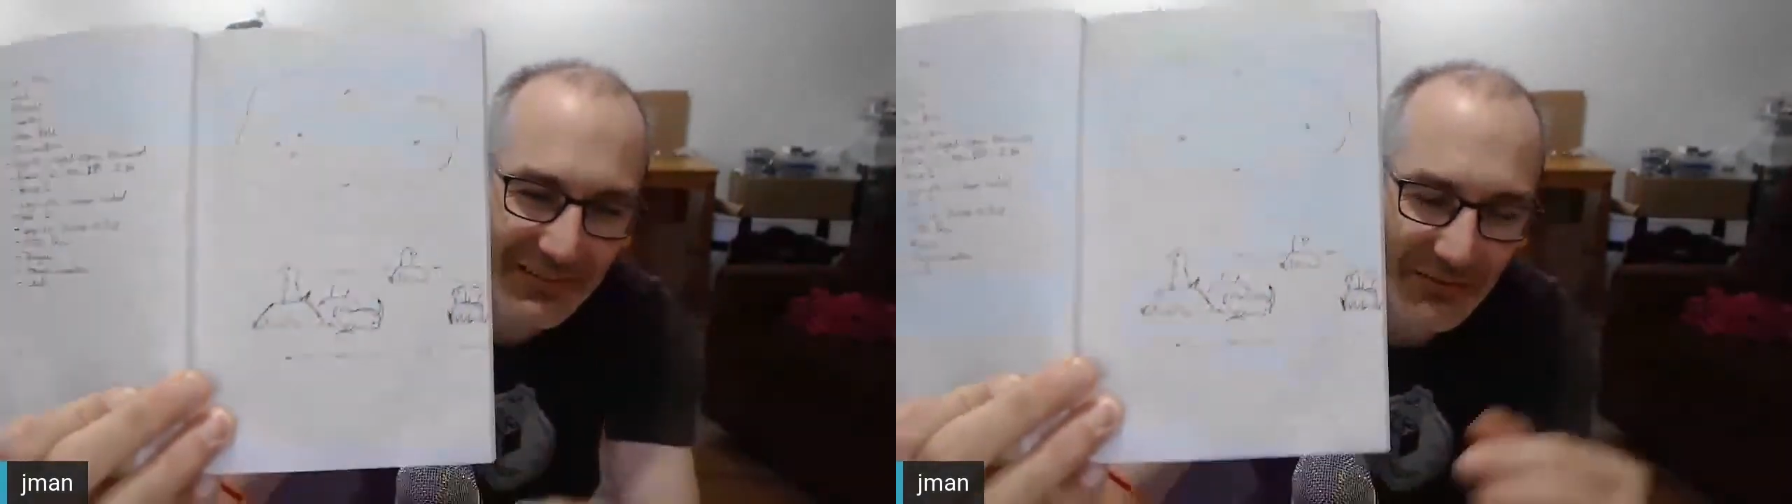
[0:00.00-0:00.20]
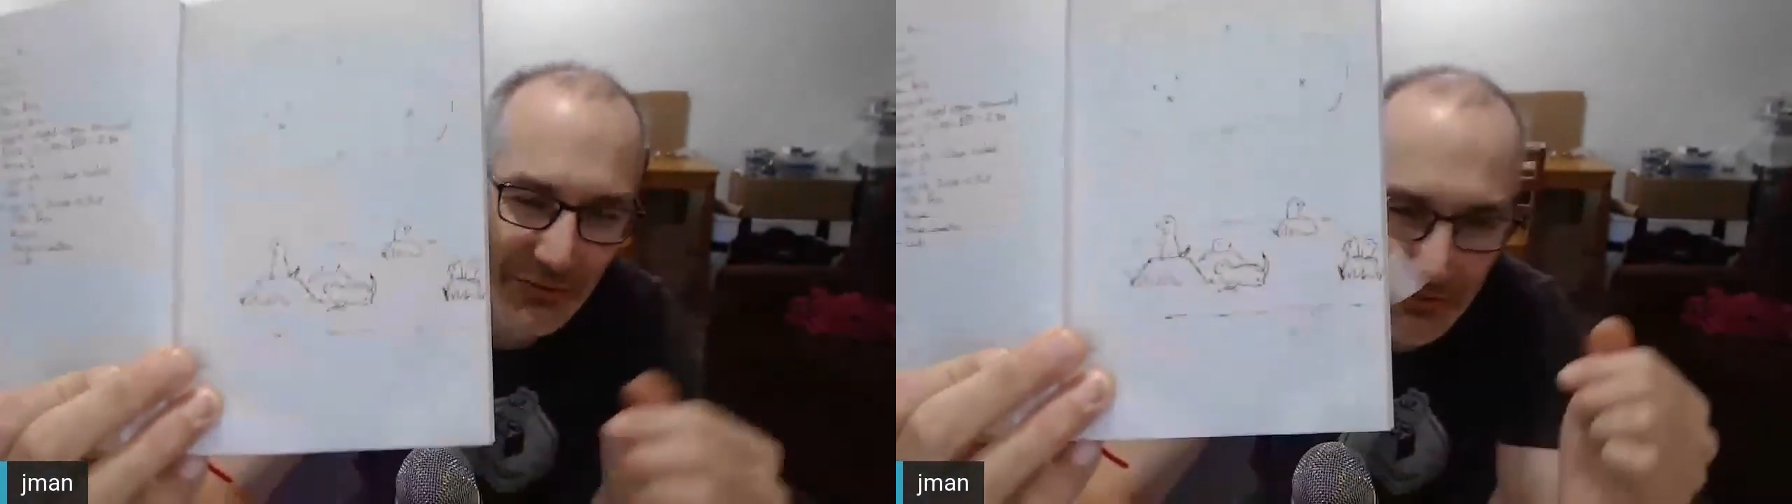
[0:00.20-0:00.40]

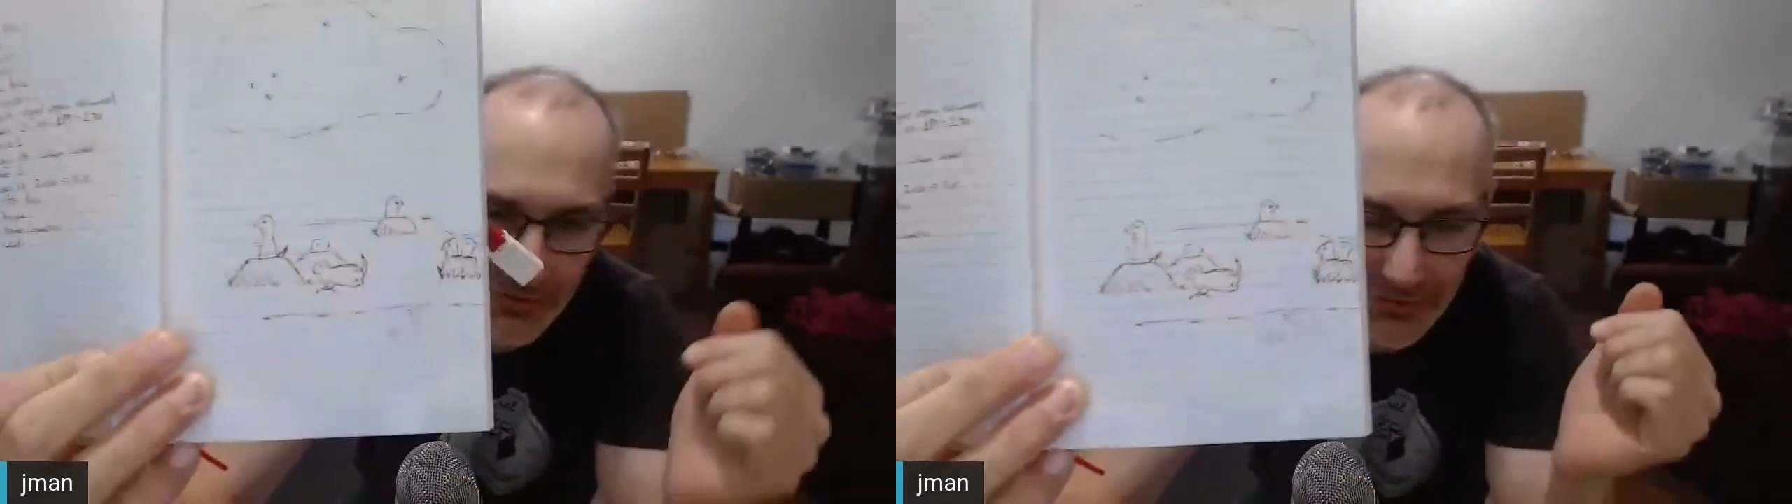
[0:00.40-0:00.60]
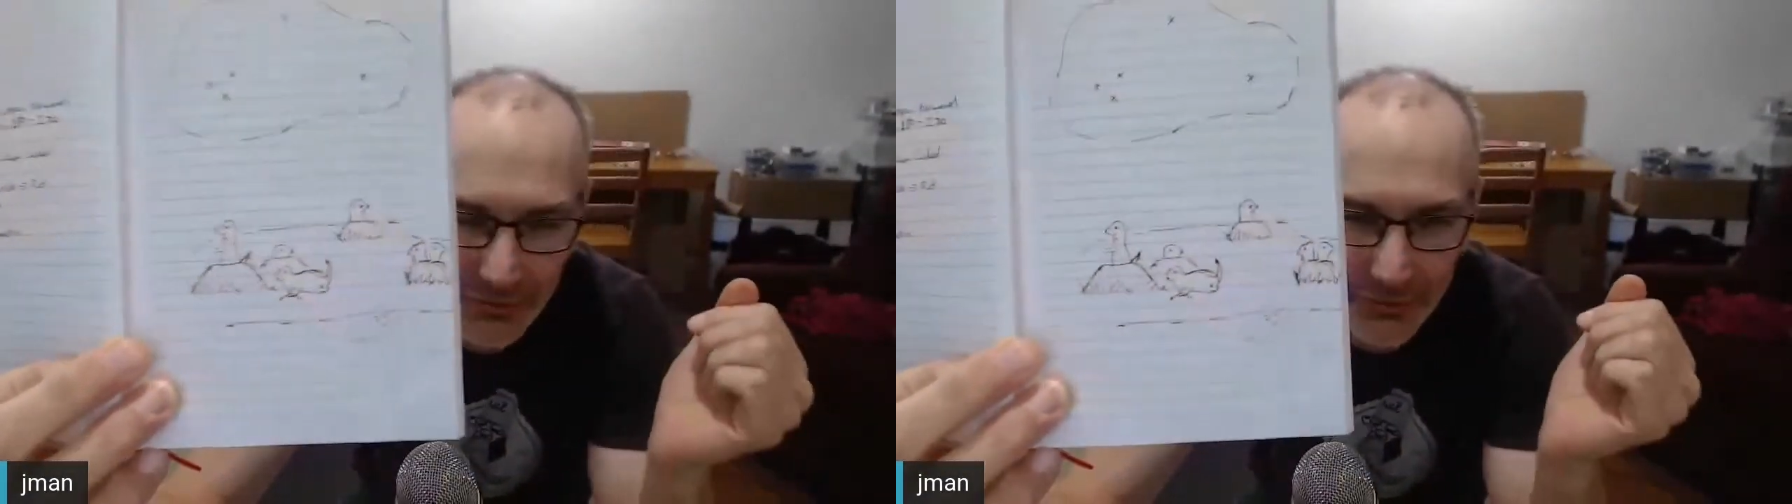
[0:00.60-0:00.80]
So
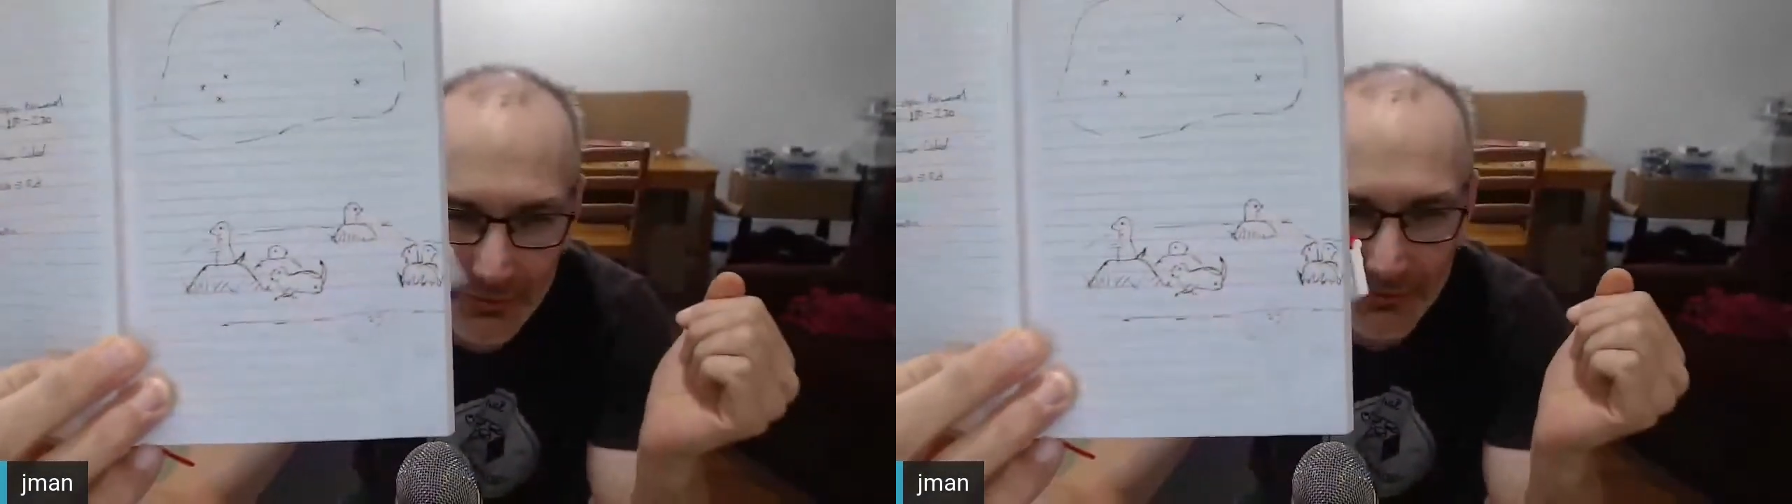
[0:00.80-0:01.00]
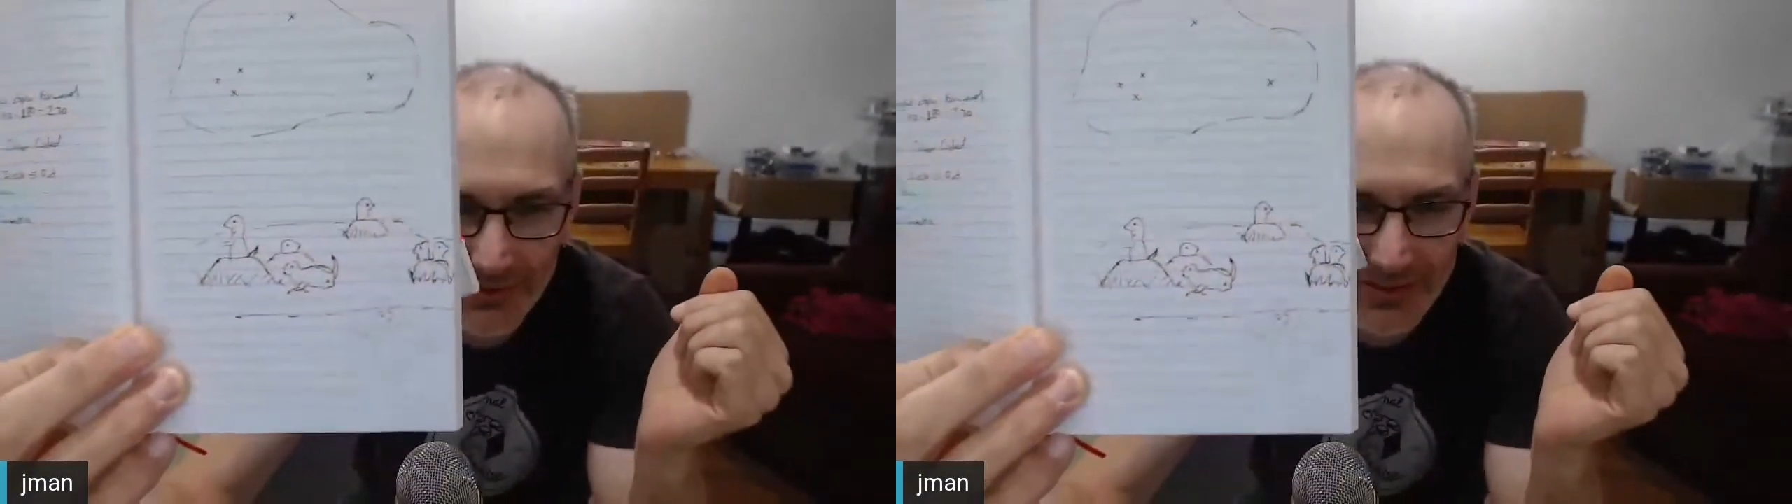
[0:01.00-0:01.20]
this is all
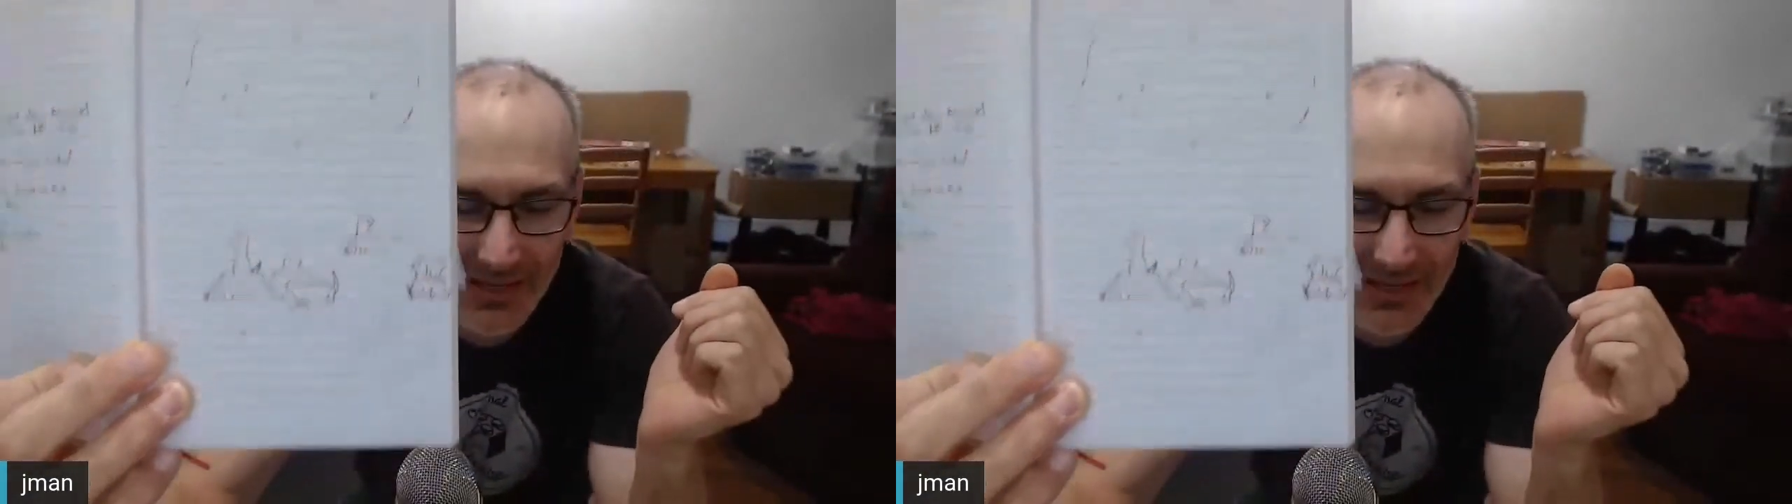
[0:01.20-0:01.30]
we really